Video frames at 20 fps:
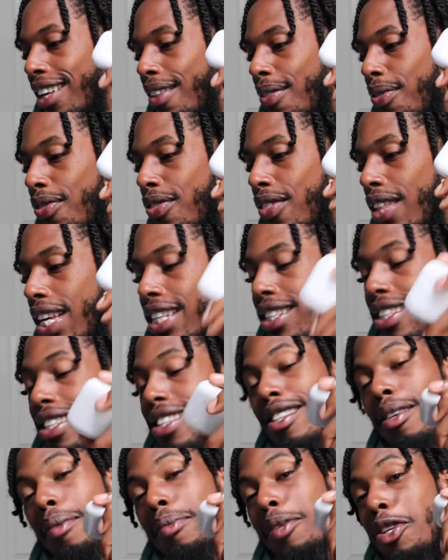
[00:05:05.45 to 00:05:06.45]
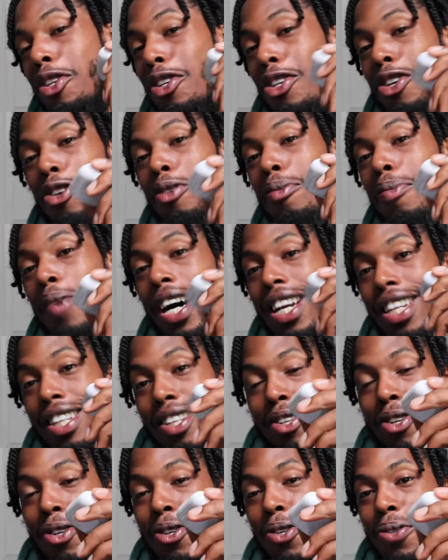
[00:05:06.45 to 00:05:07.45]
And this is something nobody
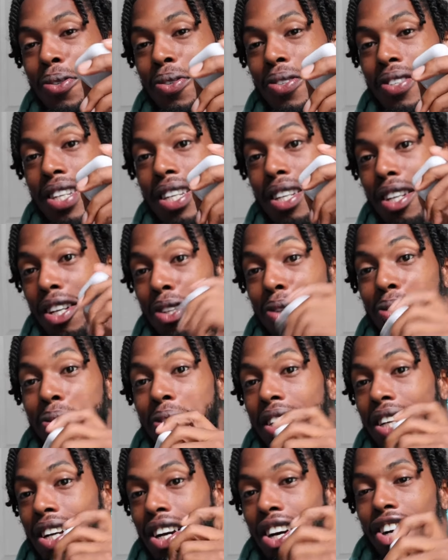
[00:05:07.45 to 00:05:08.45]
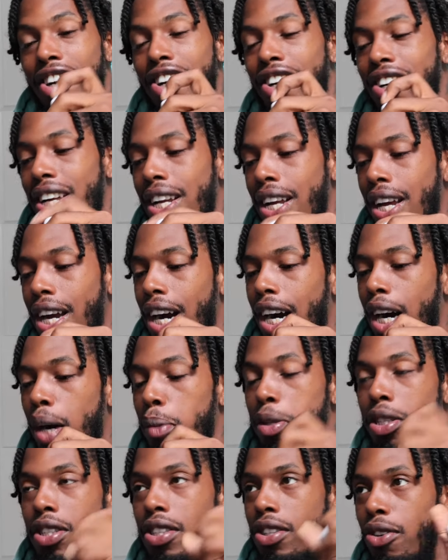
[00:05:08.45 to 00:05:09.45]
knows, including her,
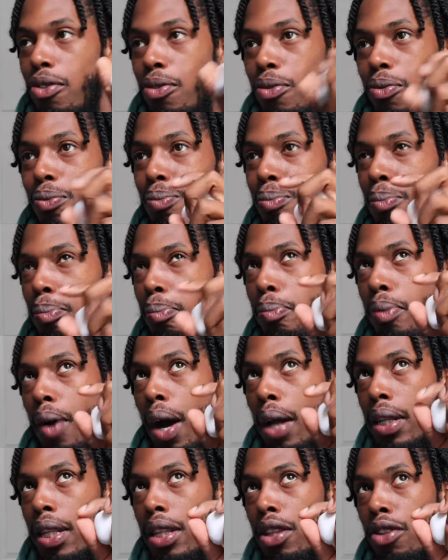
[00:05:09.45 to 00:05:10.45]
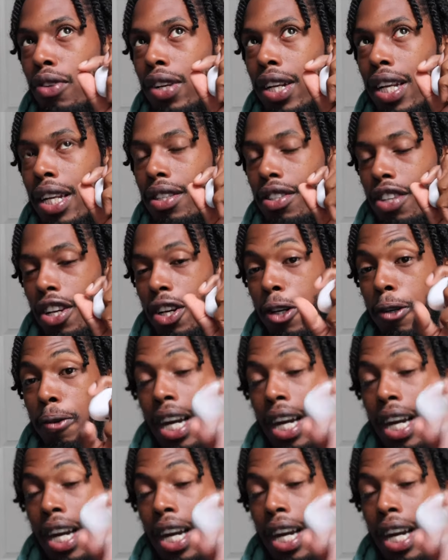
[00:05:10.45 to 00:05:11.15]
um, until probably three days ago.